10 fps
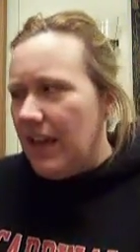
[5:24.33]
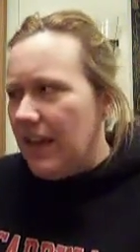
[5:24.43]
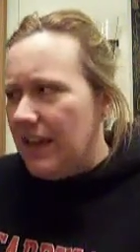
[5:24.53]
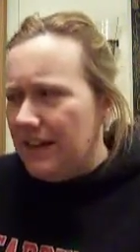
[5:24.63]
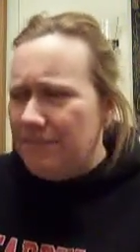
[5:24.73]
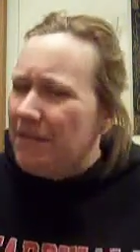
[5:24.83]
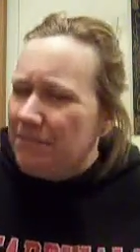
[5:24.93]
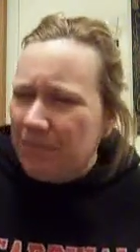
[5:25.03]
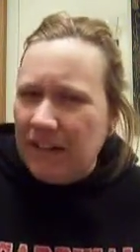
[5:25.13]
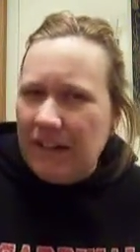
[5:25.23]
and I
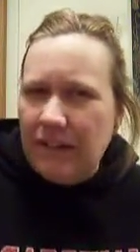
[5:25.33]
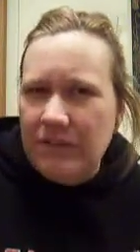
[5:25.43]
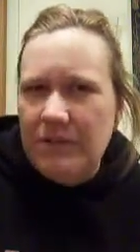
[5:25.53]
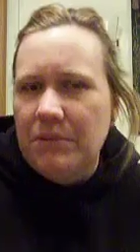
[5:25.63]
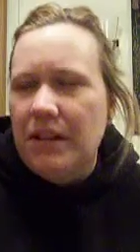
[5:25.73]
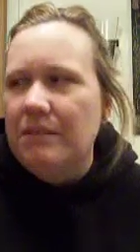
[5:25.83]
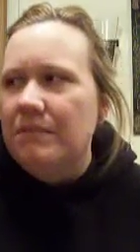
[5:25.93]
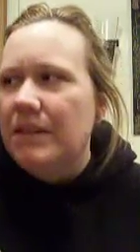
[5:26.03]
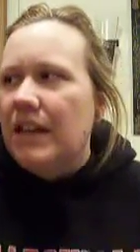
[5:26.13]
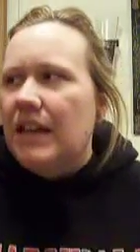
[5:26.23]
might bring it out sometime.
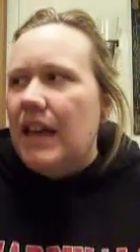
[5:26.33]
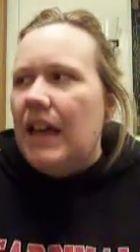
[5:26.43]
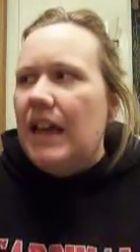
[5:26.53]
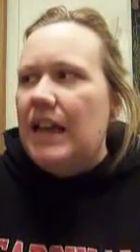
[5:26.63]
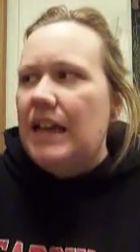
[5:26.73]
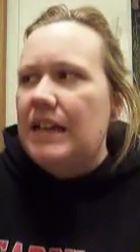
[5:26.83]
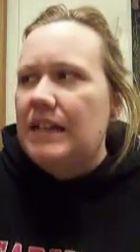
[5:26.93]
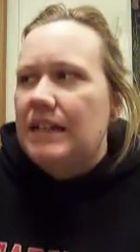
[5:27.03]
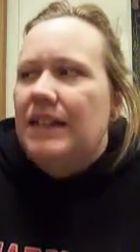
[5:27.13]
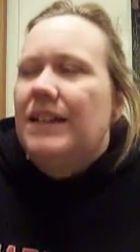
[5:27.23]

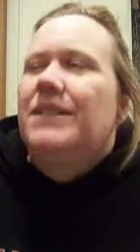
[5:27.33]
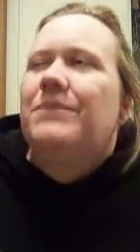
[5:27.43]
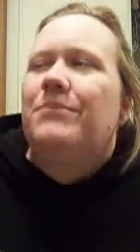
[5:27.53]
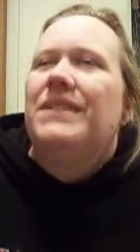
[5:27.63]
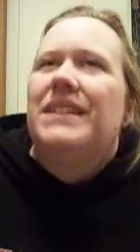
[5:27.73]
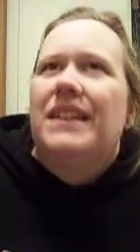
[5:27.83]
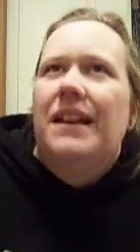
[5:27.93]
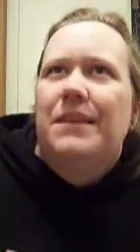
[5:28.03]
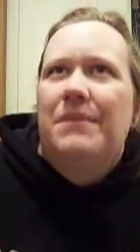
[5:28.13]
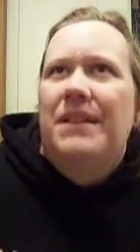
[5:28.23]
And it really
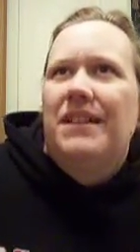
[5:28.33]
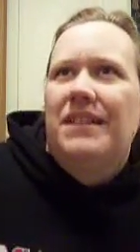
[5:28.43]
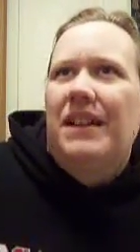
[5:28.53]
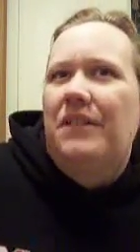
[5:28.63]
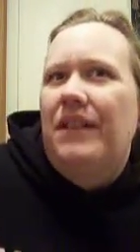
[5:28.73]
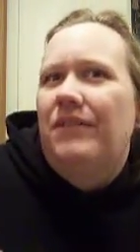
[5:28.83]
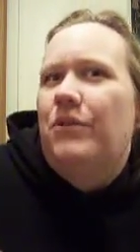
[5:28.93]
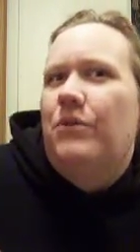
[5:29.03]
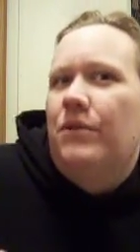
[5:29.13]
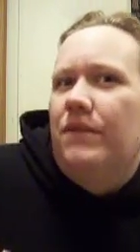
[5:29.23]
sucks because I don't have a
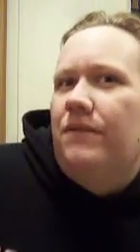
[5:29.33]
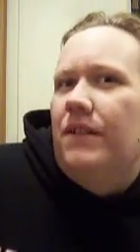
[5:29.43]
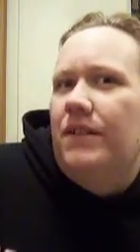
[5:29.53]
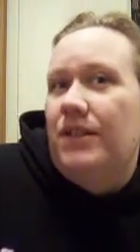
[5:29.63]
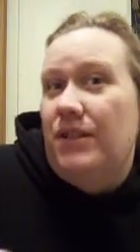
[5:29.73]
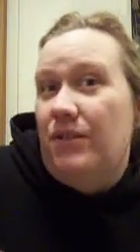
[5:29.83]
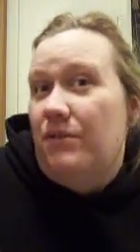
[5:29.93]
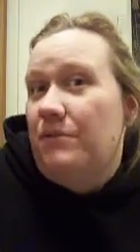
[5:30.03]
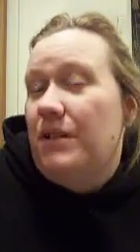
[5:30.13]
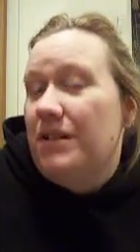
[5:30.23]
cord for it to
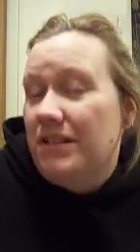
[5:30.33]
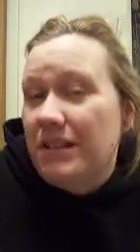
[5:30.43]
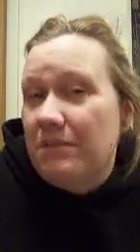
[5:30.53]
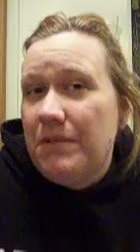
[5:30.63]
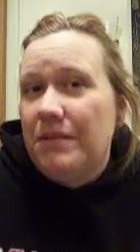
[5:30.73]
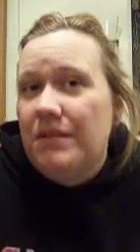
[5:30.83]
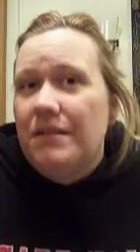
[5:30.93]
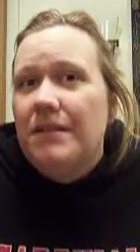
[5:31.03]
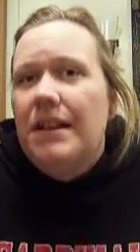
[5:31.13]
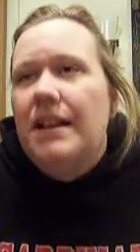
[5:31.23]
go on the
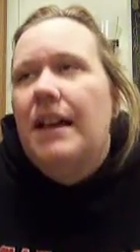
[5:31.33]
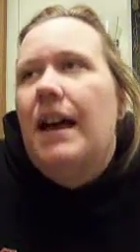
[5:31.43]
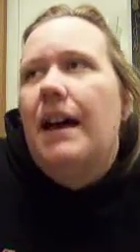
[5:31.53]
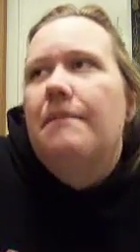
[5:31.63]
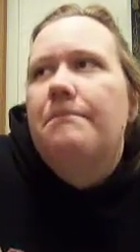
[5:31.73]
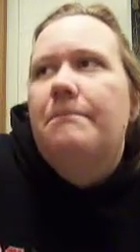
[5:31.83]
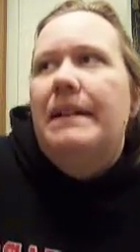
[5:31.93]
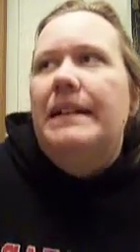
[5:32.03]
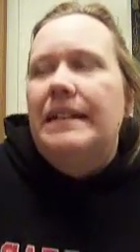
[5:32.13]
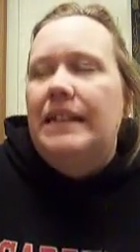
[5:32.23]
computer.
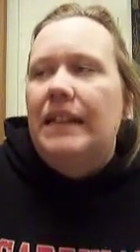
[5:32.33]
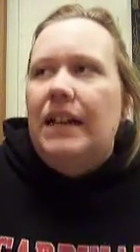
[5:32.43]
But,